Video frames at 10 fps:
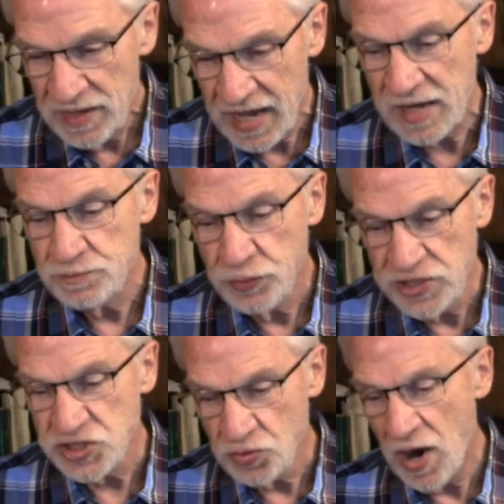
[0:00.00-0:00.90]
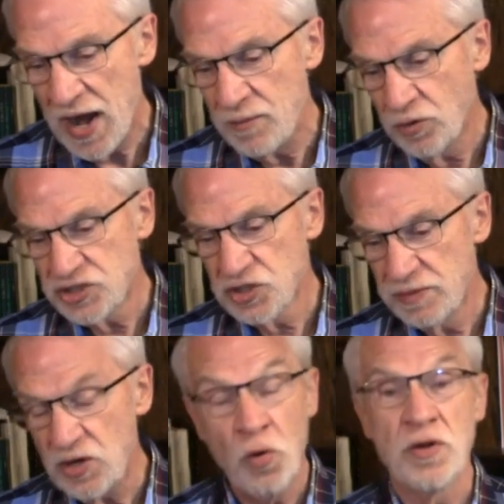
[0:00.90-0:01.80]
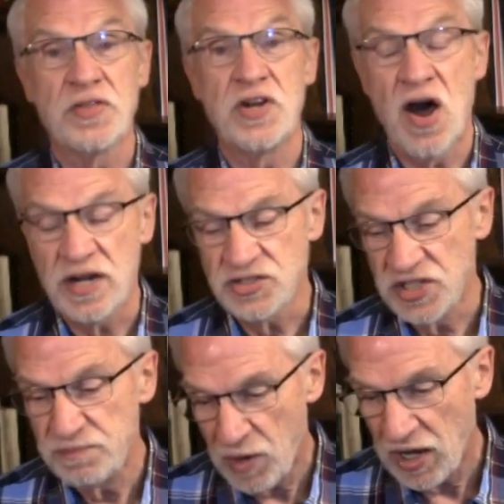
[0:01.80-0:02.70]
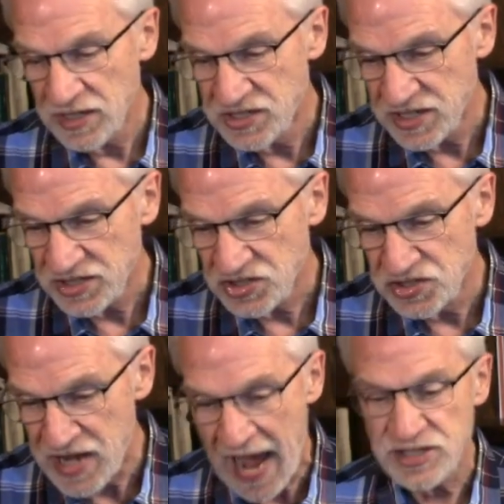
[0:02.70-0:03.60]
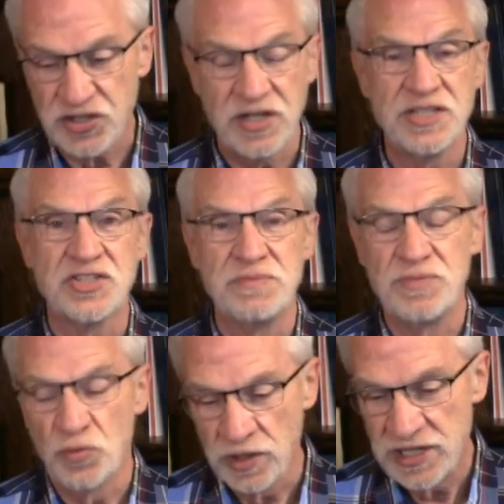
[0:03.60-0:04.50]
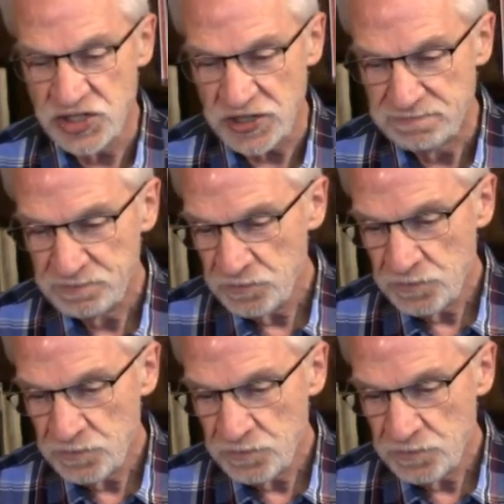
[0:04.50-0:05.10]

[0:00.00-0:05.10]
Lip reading: can prescribe what shall be orthodox in politics, nationalism, religion,